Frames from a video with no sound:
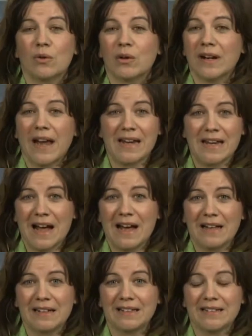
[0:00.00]
or any
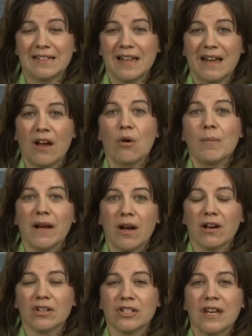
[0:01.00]
aisle and saying, oh my
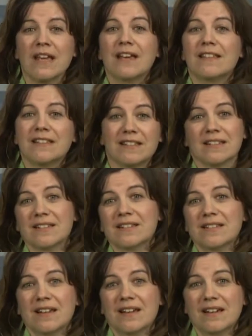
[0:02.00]
gosh, this
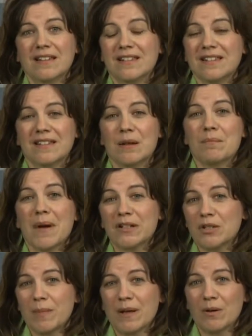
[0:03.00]
is a
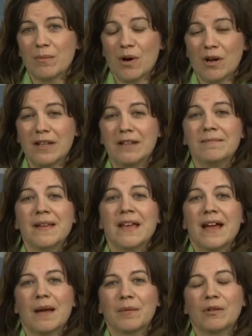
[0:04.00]
much better bargain.
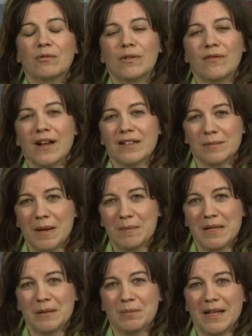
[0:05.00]
I'm going to revise my
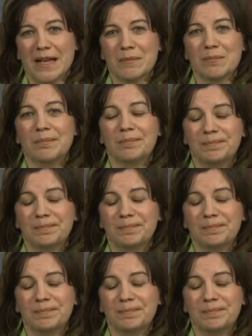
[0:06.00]
meal plan.